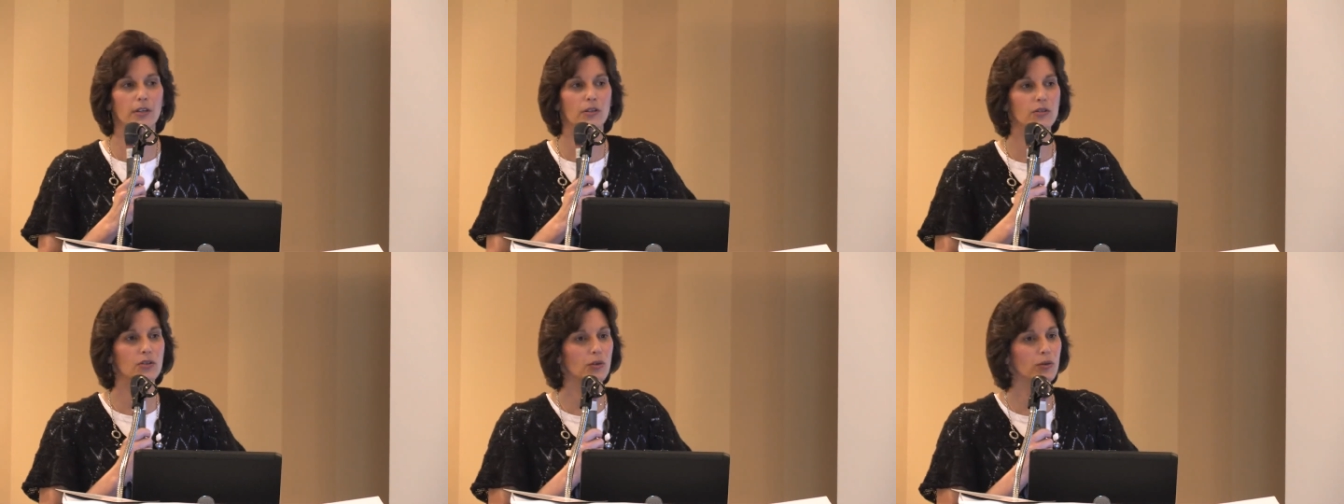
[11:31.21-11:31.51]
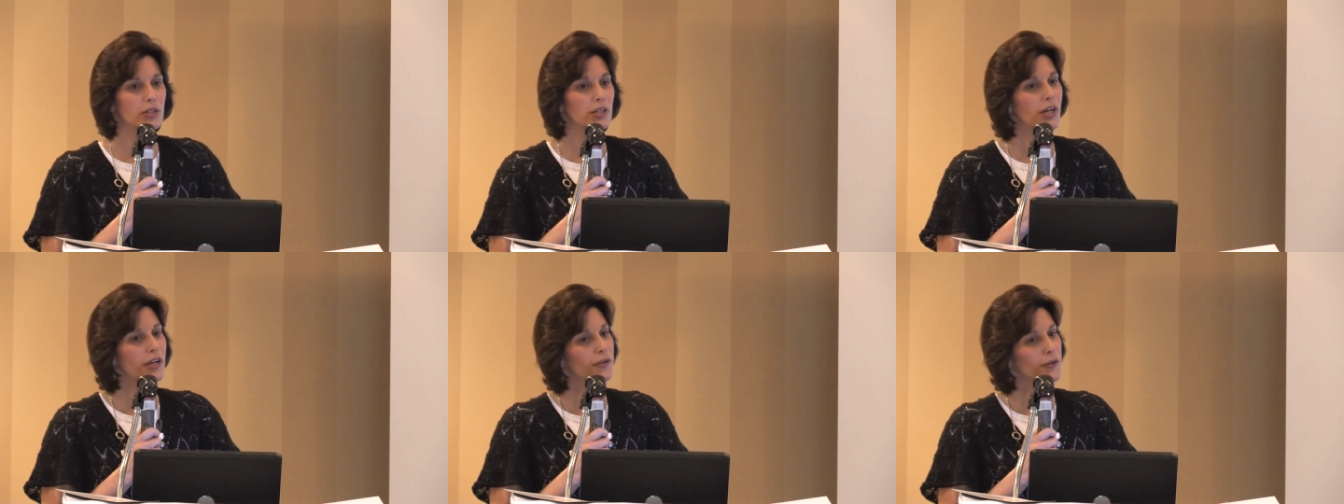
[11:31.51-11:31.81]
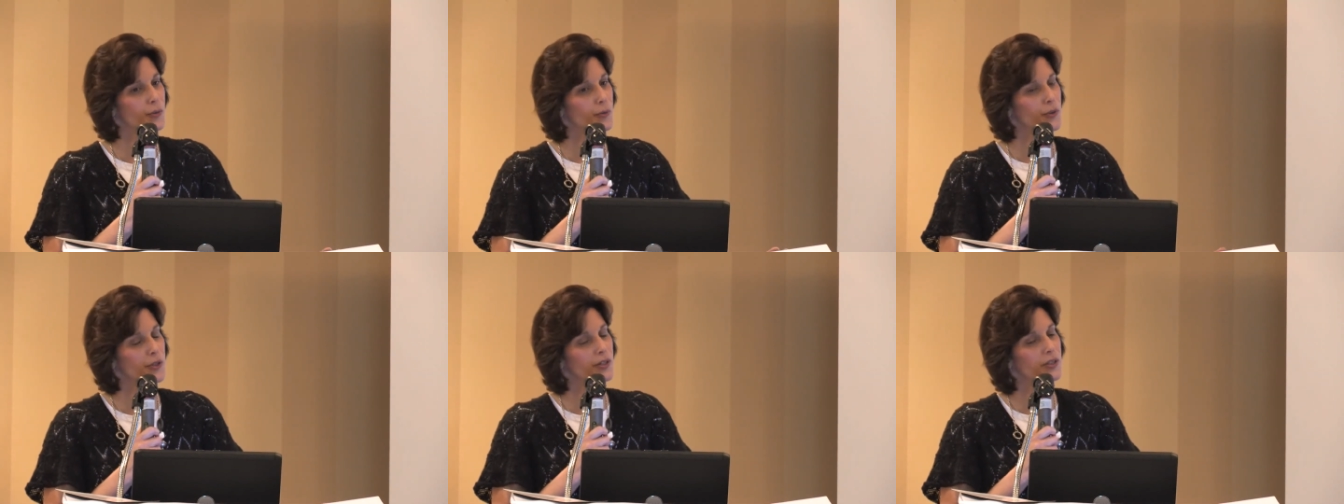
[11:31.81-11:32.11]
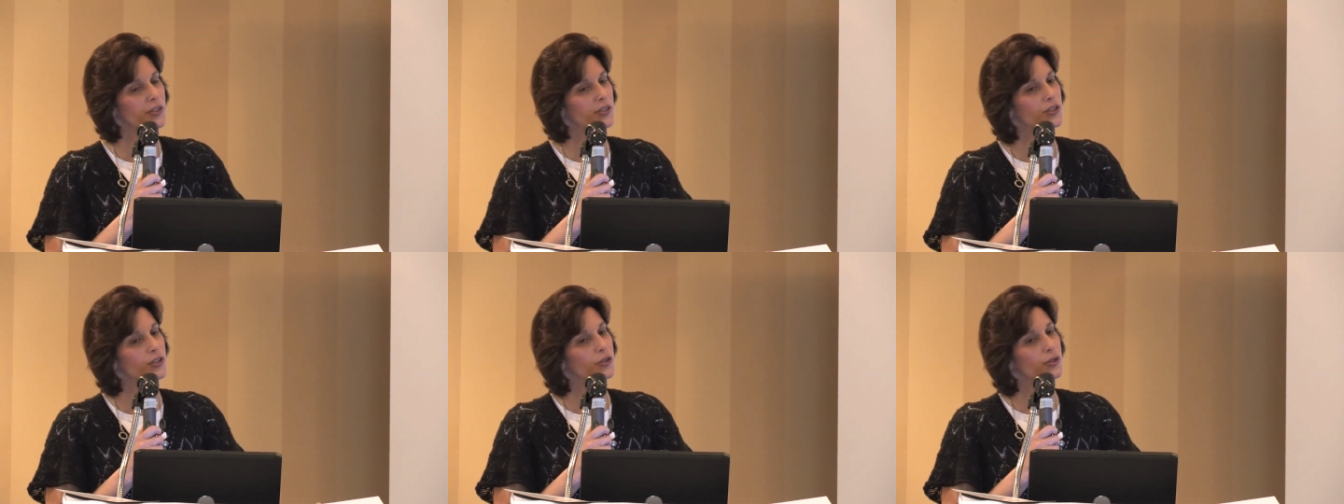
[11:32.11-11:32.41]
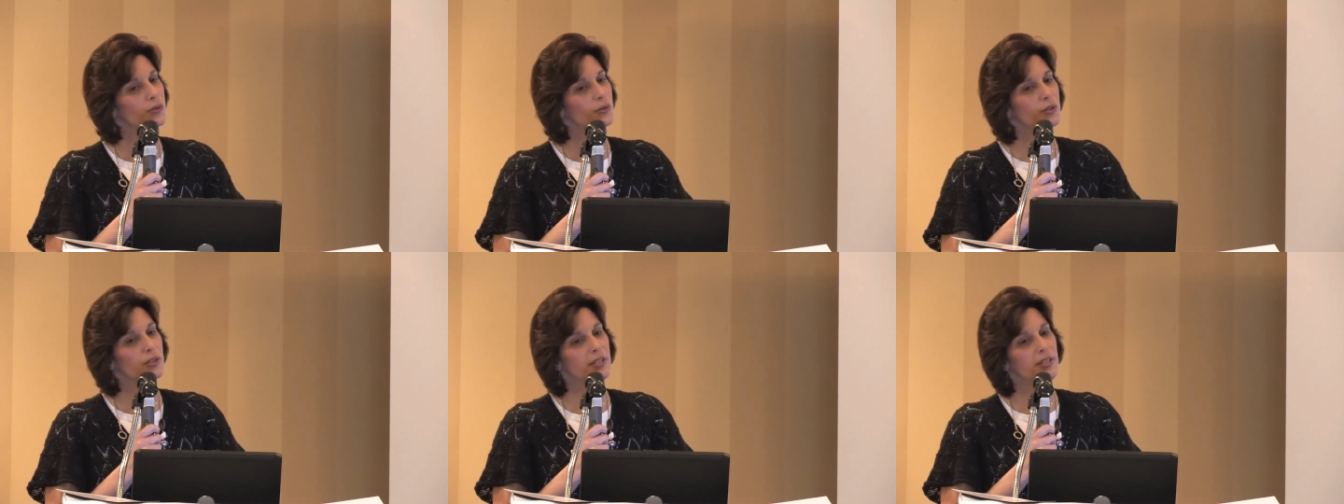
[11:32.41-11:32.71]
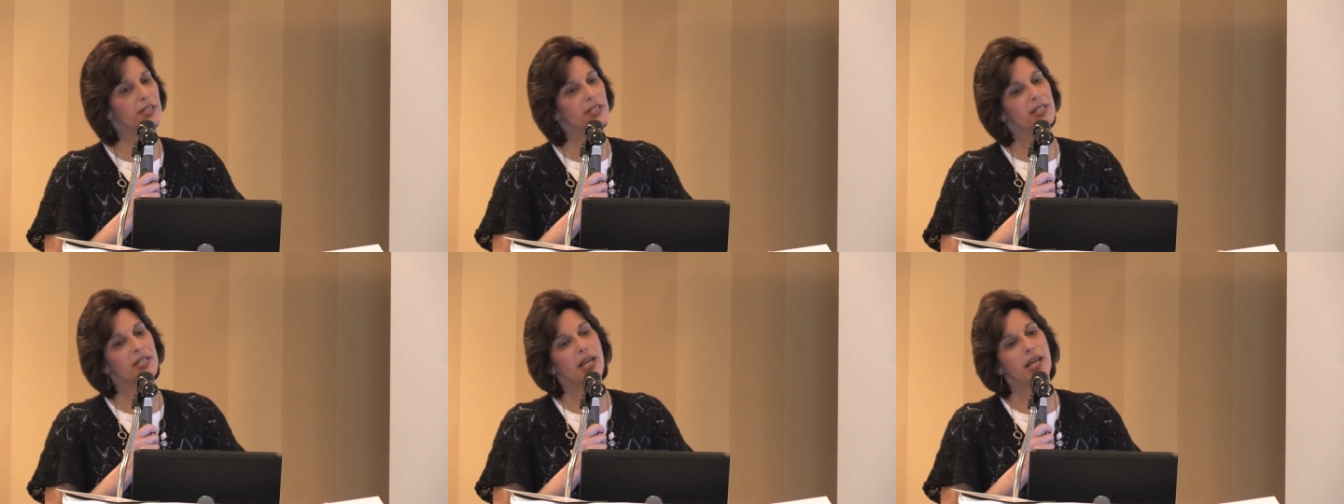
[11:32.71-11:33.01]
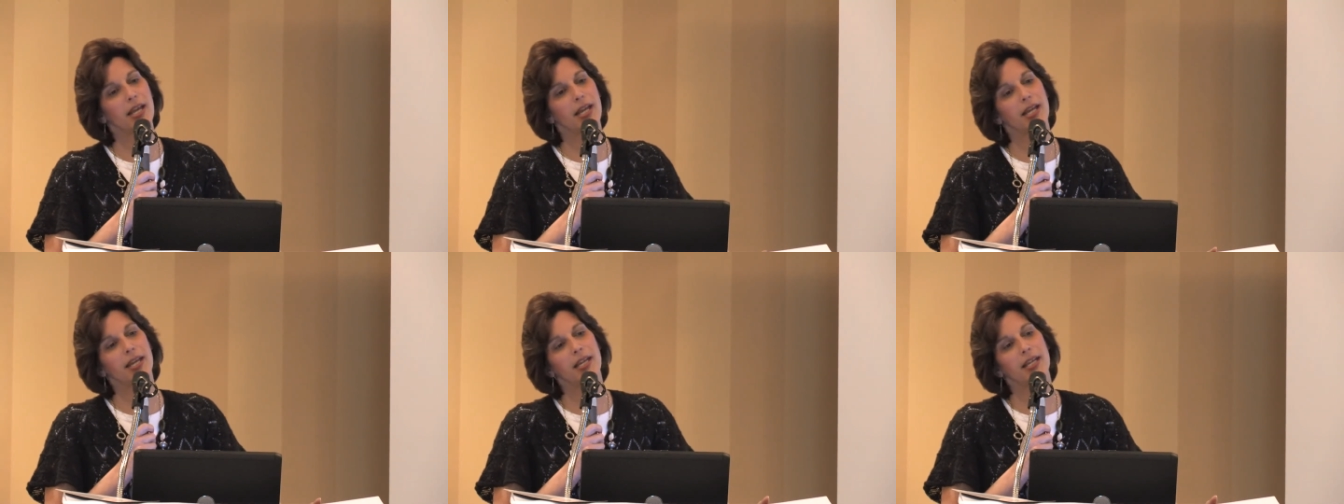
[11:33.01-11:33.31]
So in other words, you can
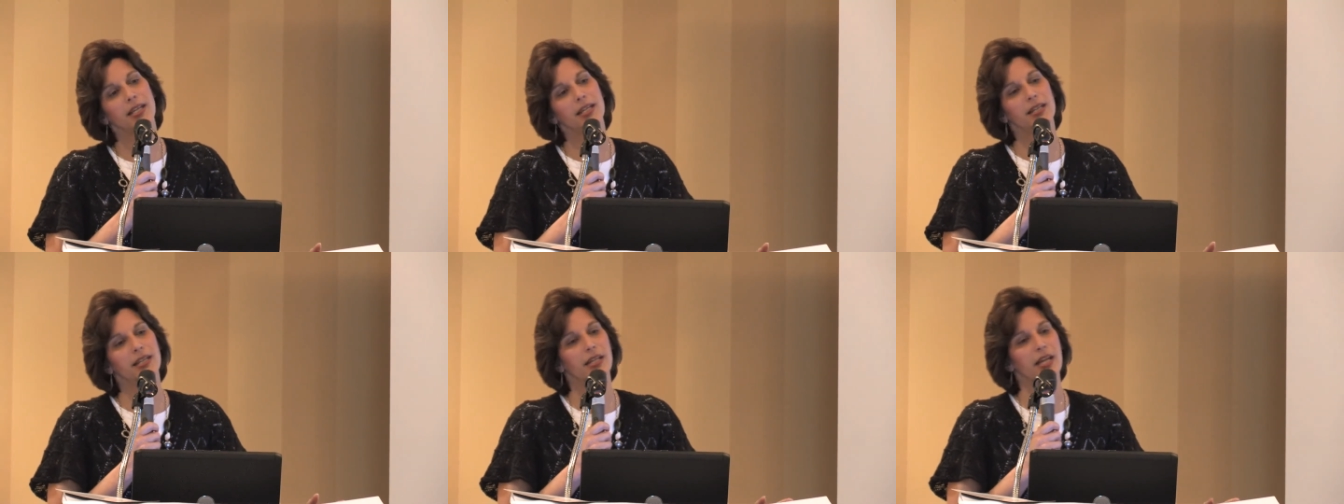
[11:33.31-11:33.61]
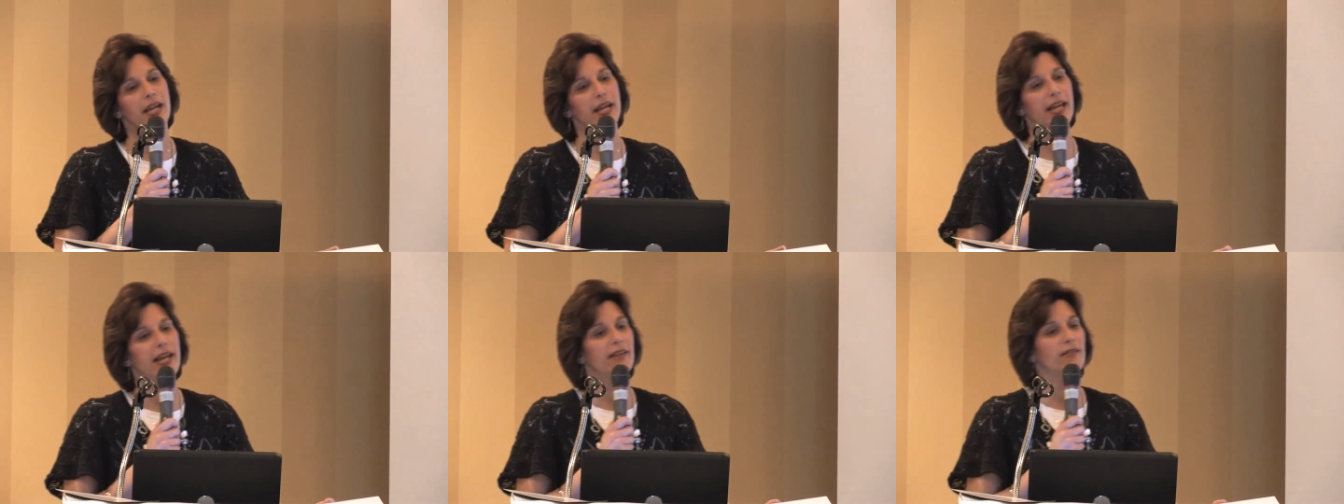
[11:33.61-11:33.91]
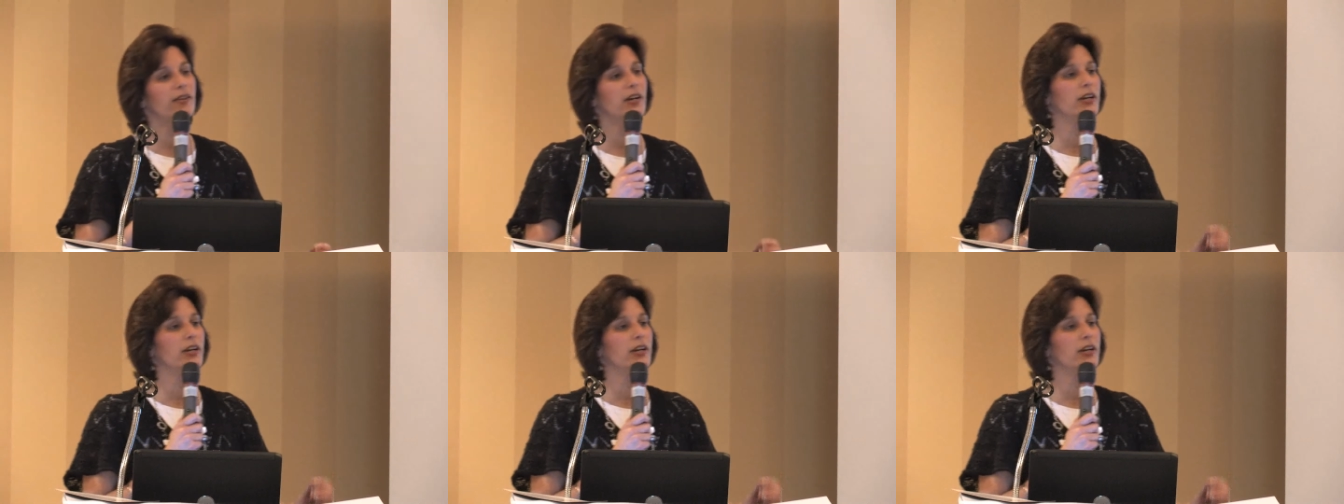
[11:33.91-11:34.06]
say that I have